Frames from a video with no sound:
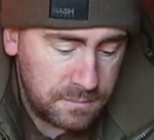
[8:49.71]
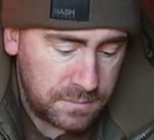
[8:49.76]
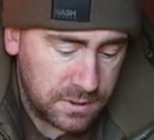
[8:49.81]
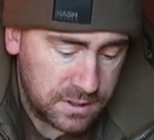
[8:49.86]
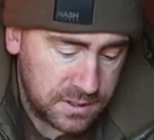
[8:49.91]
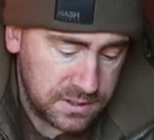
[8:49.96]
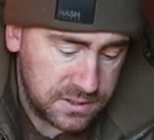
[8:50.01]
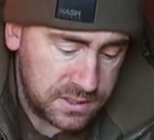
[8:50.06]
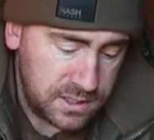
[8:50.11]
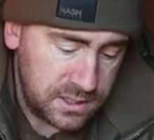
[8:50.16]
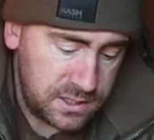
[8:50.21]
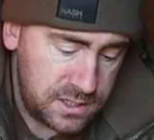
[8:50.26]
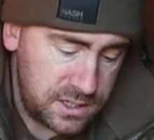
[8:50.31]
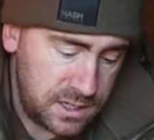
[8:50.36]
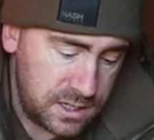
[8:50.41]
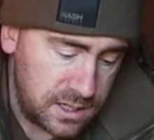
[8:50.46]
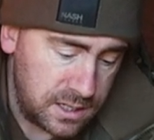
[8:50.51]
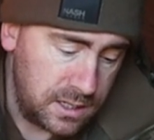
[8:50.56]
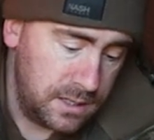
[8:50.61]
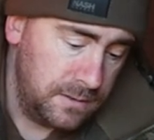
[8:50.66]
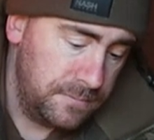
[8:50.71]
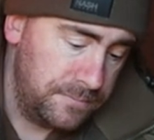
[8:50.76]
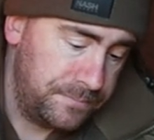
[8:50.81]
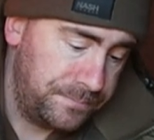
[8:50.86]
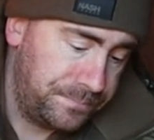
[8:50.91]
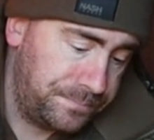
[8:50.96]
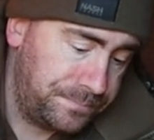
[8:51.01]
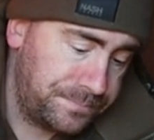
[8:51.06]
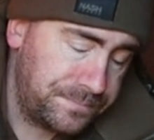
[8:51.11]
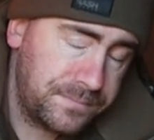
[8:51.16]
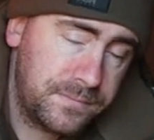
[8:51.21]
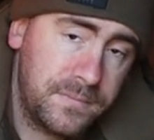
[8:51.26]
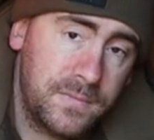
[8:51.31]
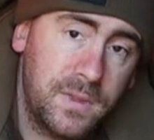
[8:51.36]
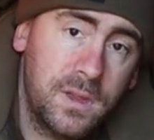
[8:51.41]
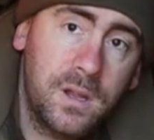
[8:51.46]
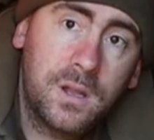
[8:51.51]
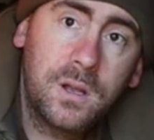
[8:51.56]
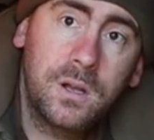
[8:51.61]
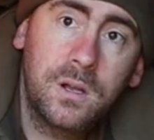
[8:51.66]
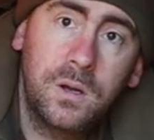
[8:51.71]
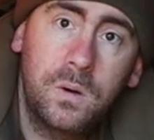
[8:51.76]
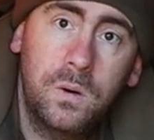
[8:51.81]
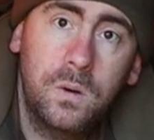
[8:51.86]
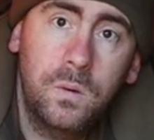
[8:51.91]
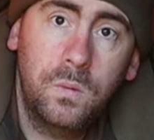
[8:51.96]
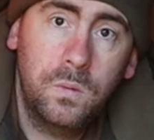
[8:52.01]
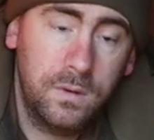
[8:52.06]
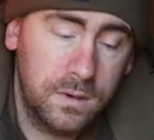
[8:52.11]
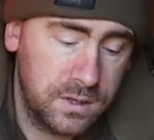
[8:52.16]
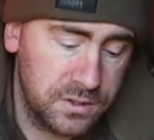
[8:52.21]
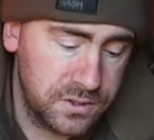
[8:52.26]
Because this year, we've